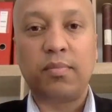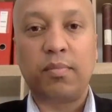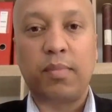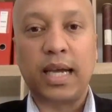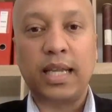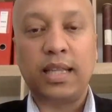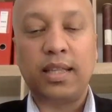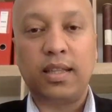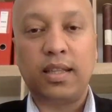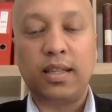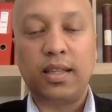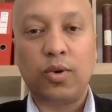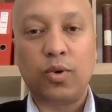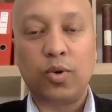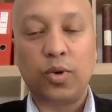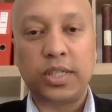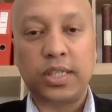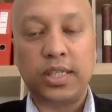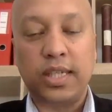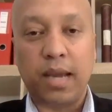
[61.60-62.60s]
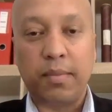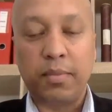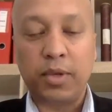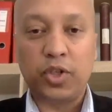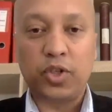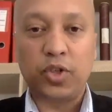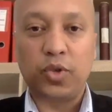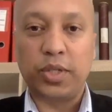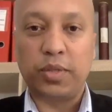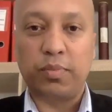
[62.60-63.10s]
might cause
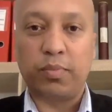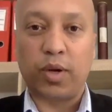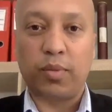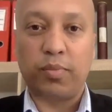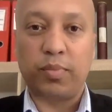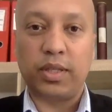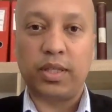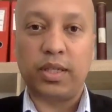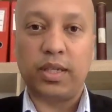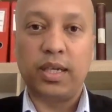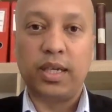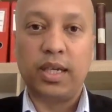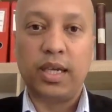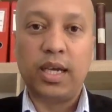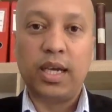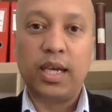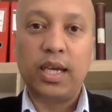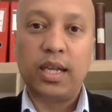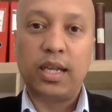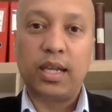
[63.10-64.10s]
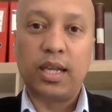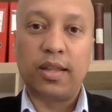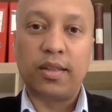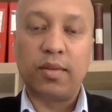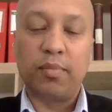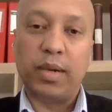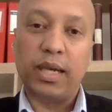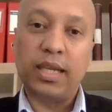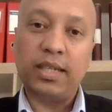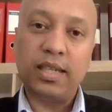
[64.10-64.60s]
damage to his property. Now,
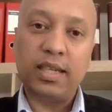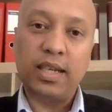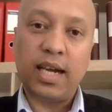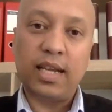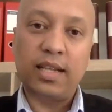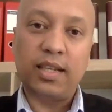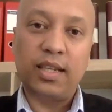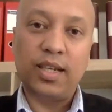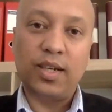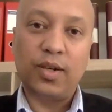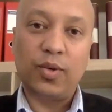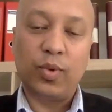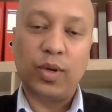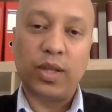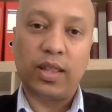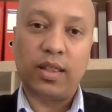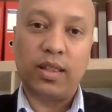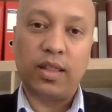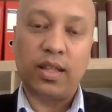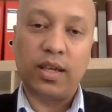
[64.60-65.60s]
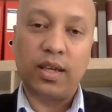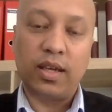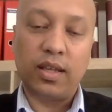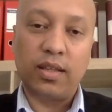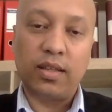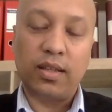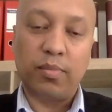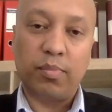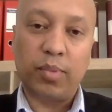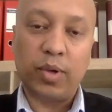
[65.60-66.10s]
the basic idea with the
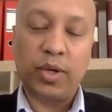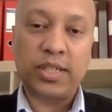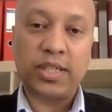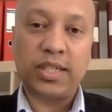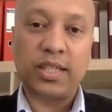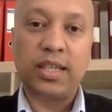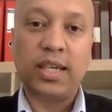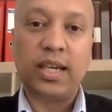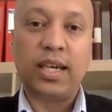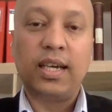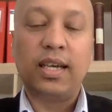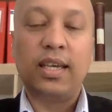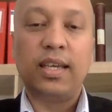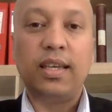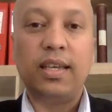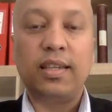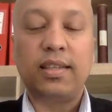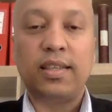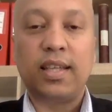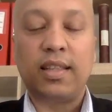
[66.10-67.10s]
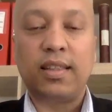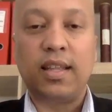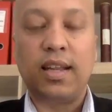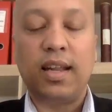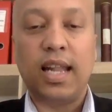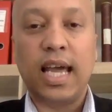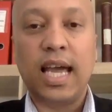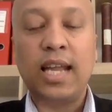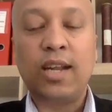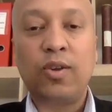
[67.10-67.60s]
deposit is that the
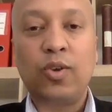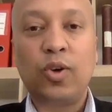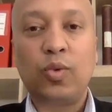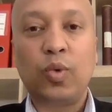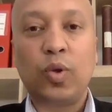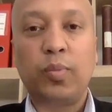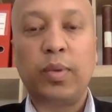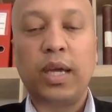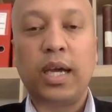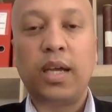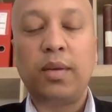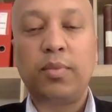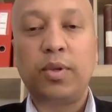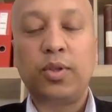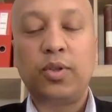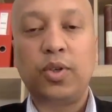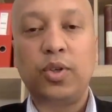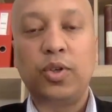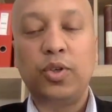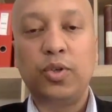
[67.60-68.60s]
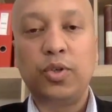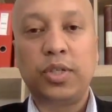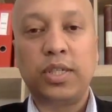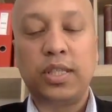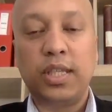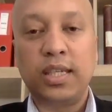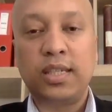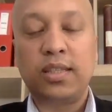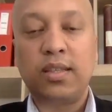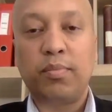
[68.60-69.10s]
landlord will be able to use
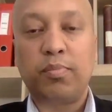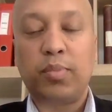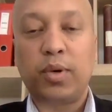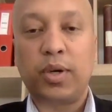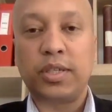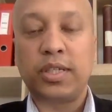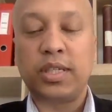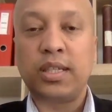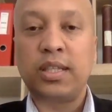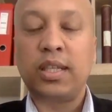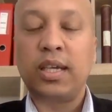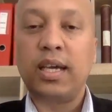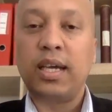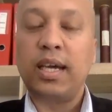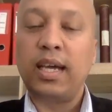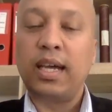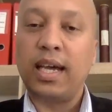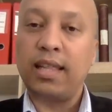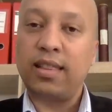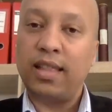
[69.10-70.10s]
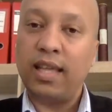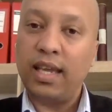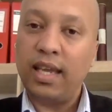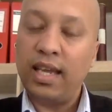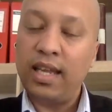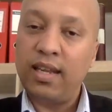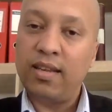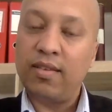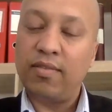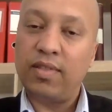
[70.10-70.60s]
this deposit at the
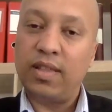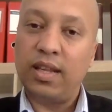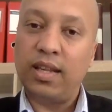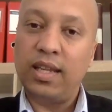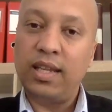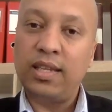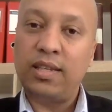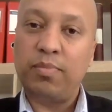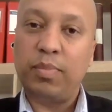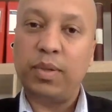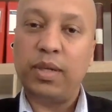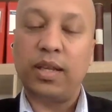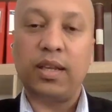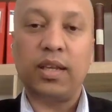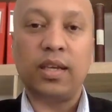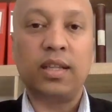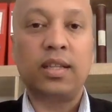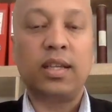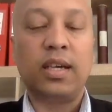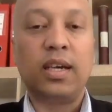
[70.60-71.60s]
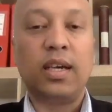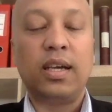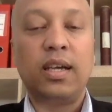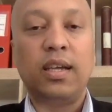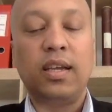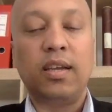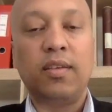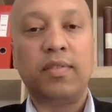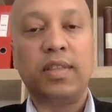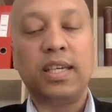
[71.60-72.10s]
end of the lease period.
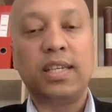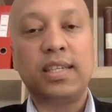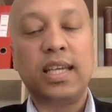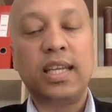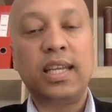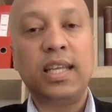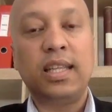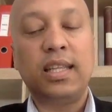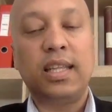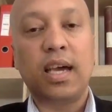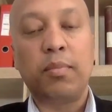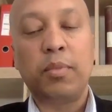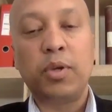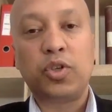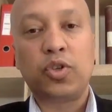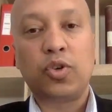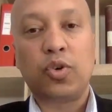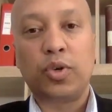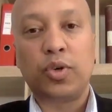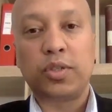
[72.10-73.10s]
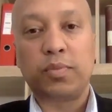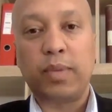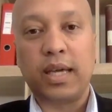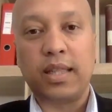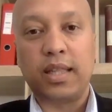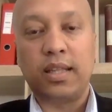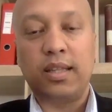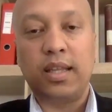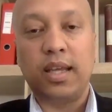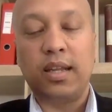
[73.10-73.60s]
If there's any damage caused by
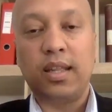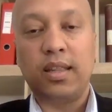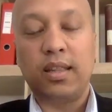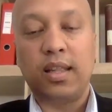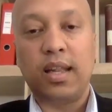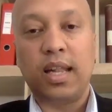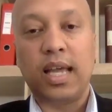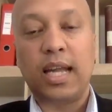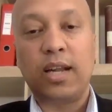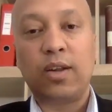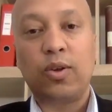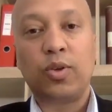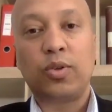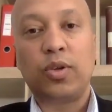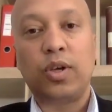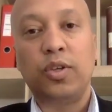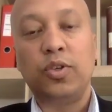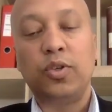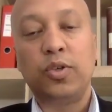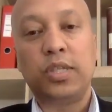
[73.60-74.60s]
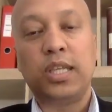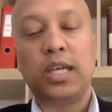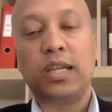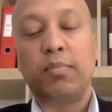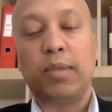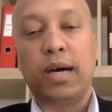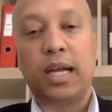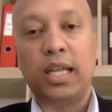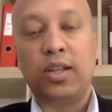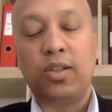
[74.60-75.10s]
the tenant, the landlord can use
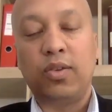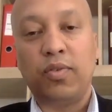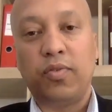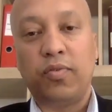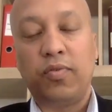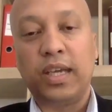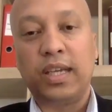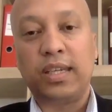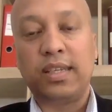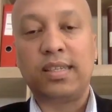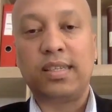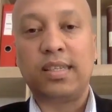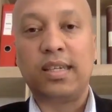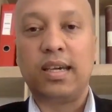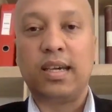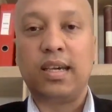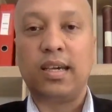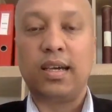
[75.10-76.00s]
that money to fix